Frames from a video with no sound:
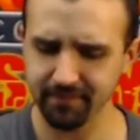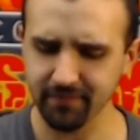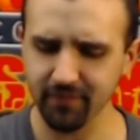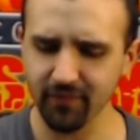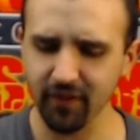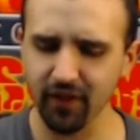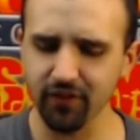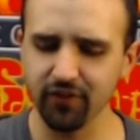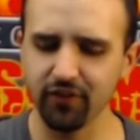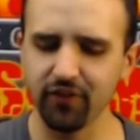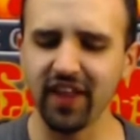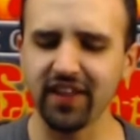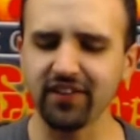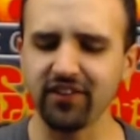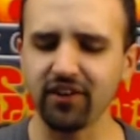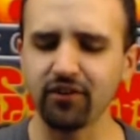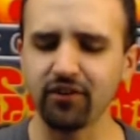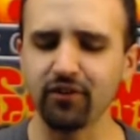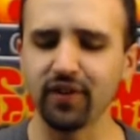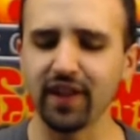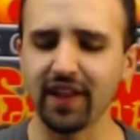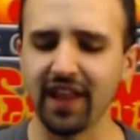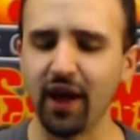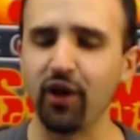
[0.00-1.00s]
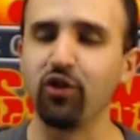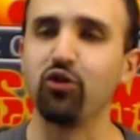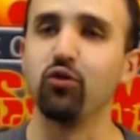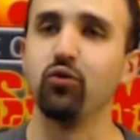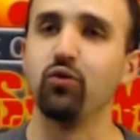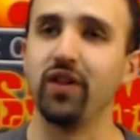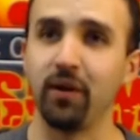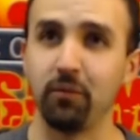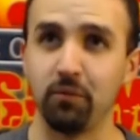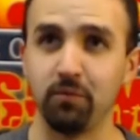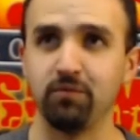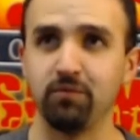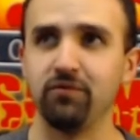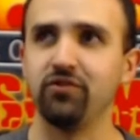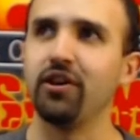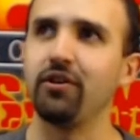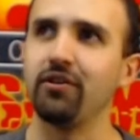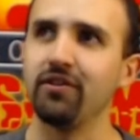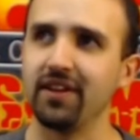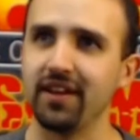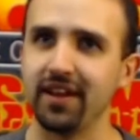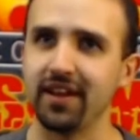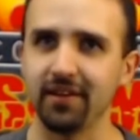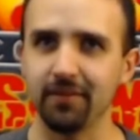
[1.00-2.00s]
So that
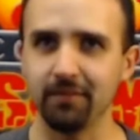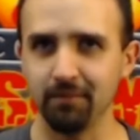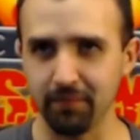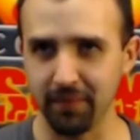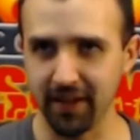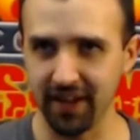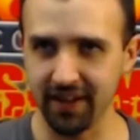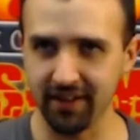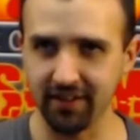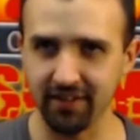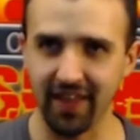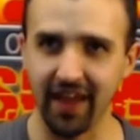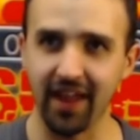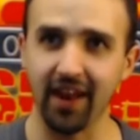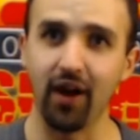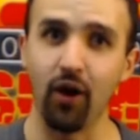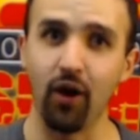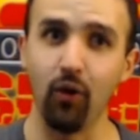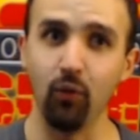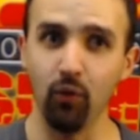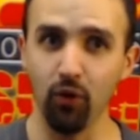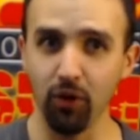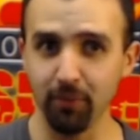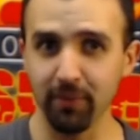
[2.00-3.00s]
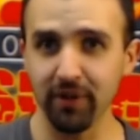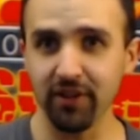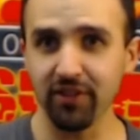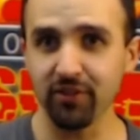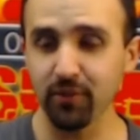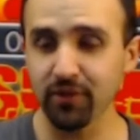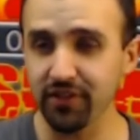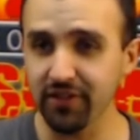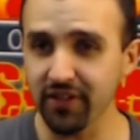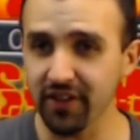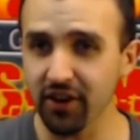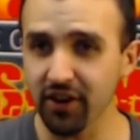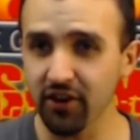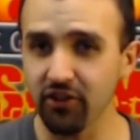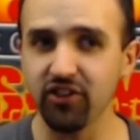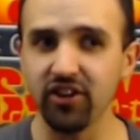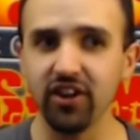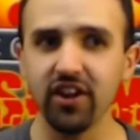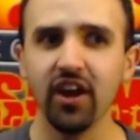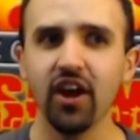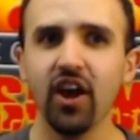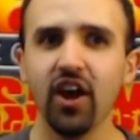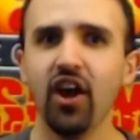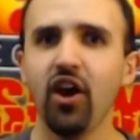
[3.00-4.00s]
generally means that a War Beast with Synergy
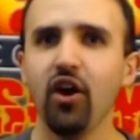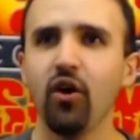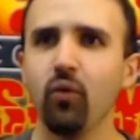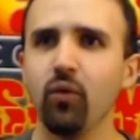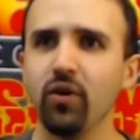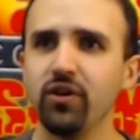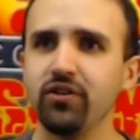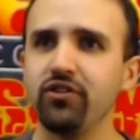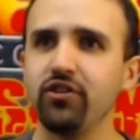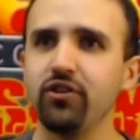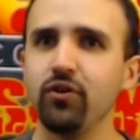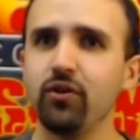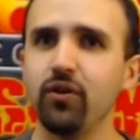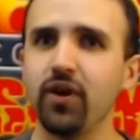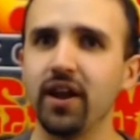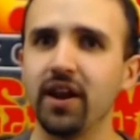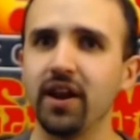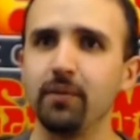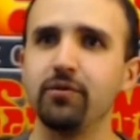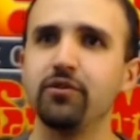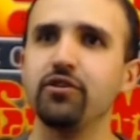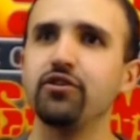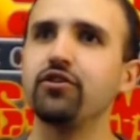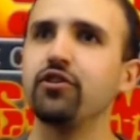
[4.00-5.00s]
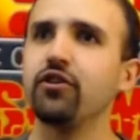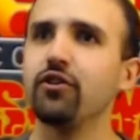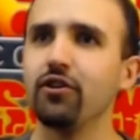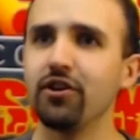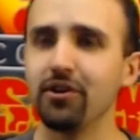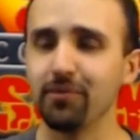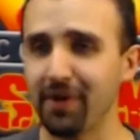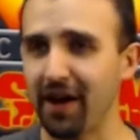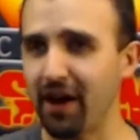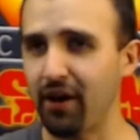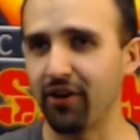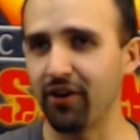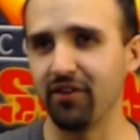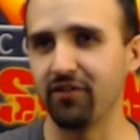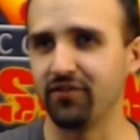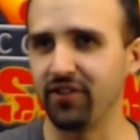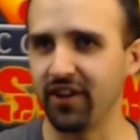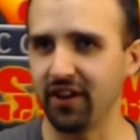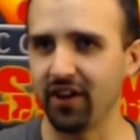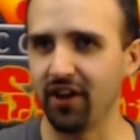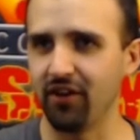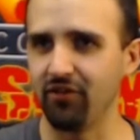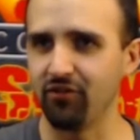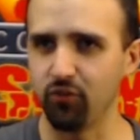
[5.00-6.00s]
would do an absurd amount
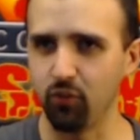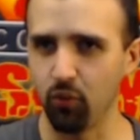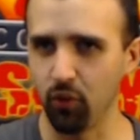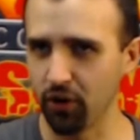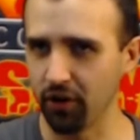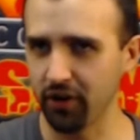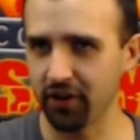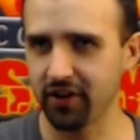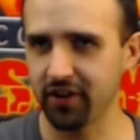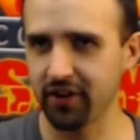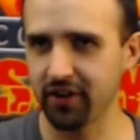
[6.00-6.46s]
of work